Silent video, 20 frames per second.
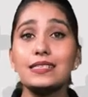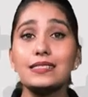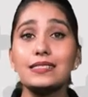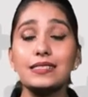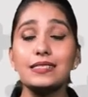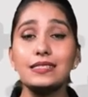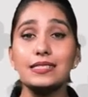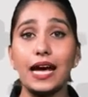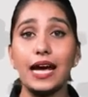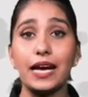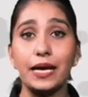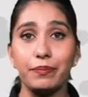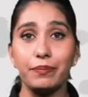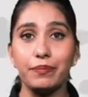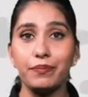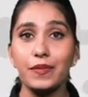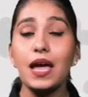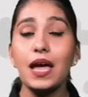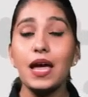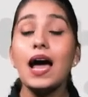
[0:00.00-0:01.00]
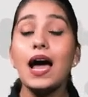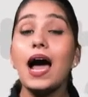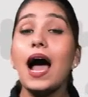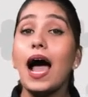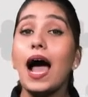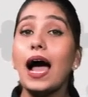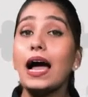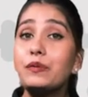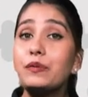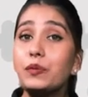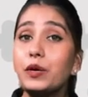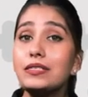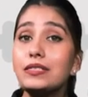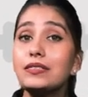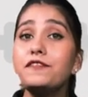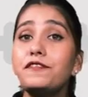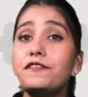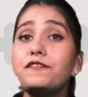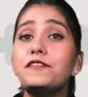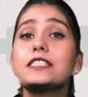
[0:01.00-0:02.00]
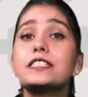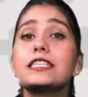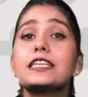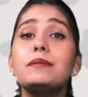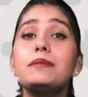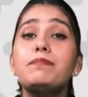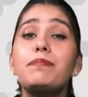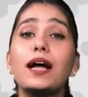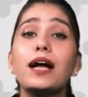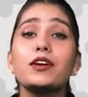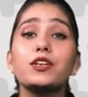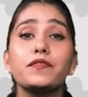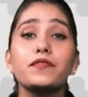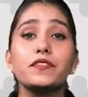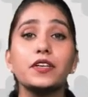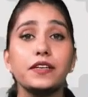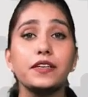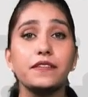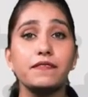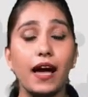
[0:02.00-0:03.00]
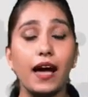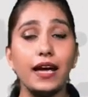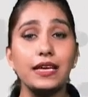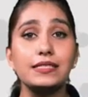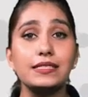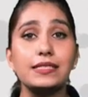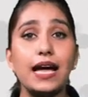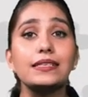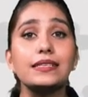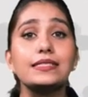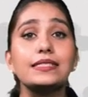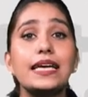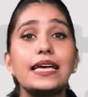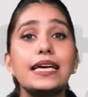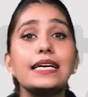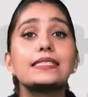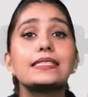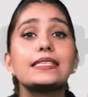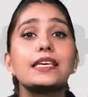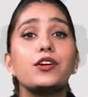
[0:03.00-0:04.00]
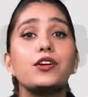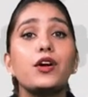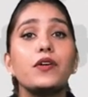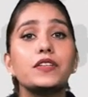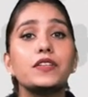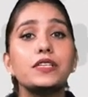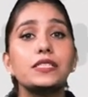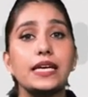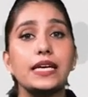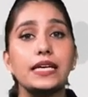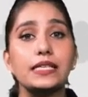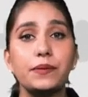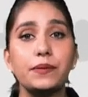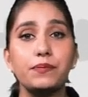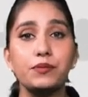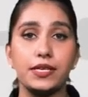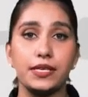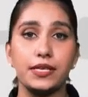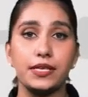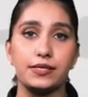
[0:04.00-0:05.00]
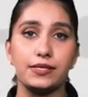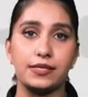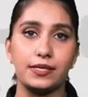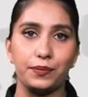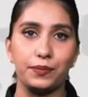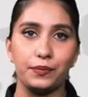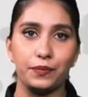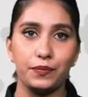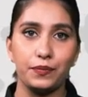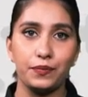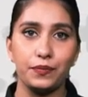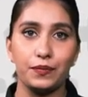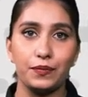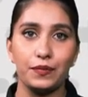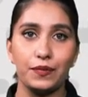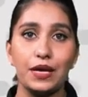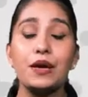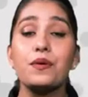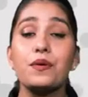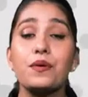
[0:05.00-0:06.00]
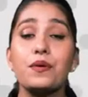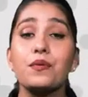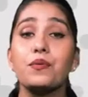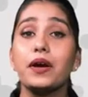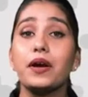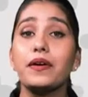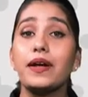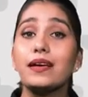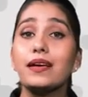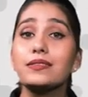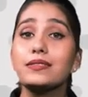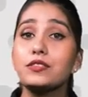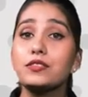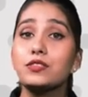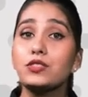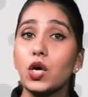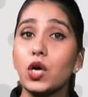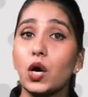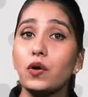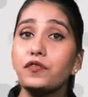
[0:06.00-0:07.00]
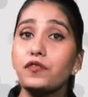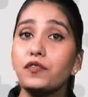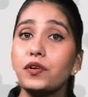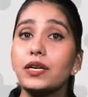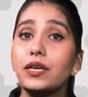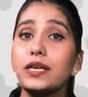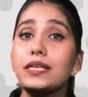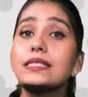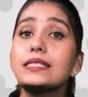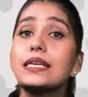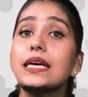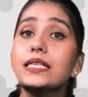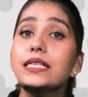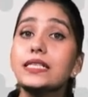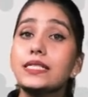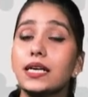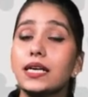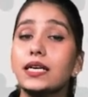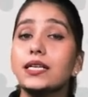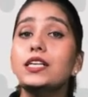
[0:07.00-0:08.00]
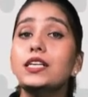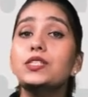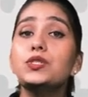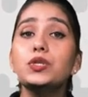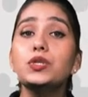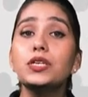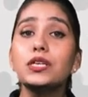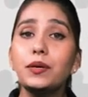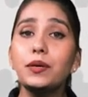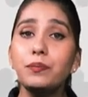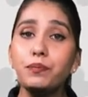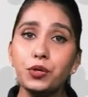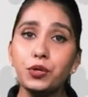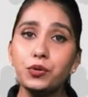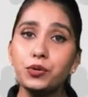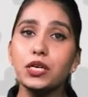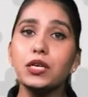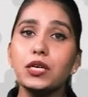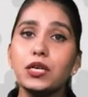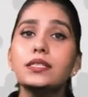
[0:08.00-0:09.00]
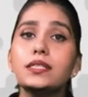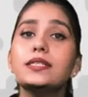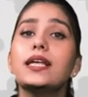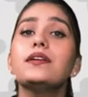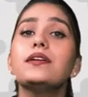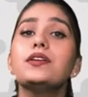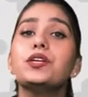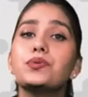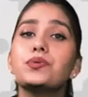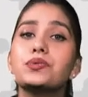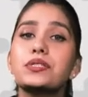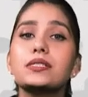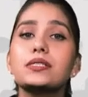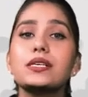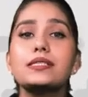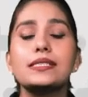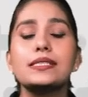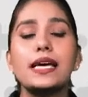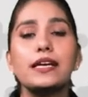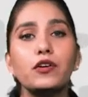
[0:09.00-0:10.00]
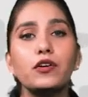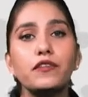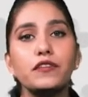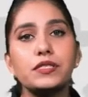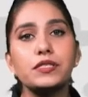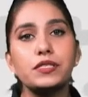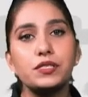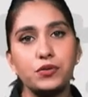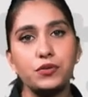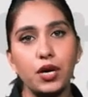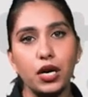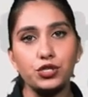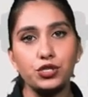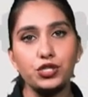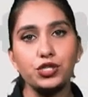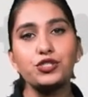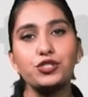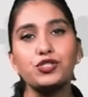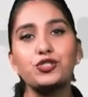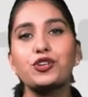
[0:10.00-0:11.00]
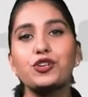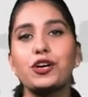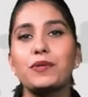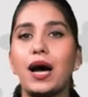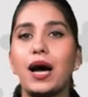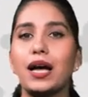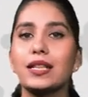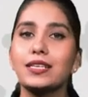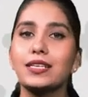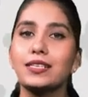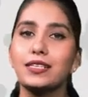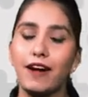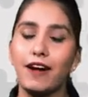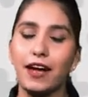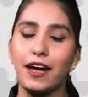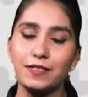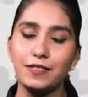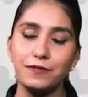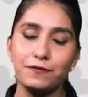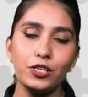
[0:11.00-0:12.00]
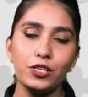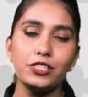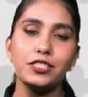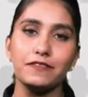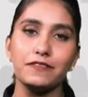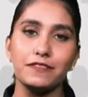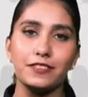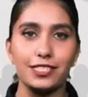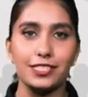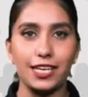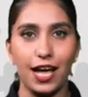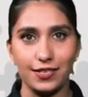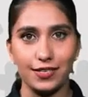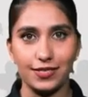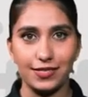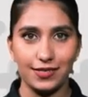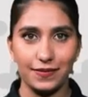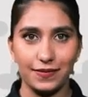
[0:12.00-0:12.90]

the type. Hardware is the physical part of the device that takes care of the data processing, whereas the software is internal to the computer that uses a set of instructions to command the device for different tasks.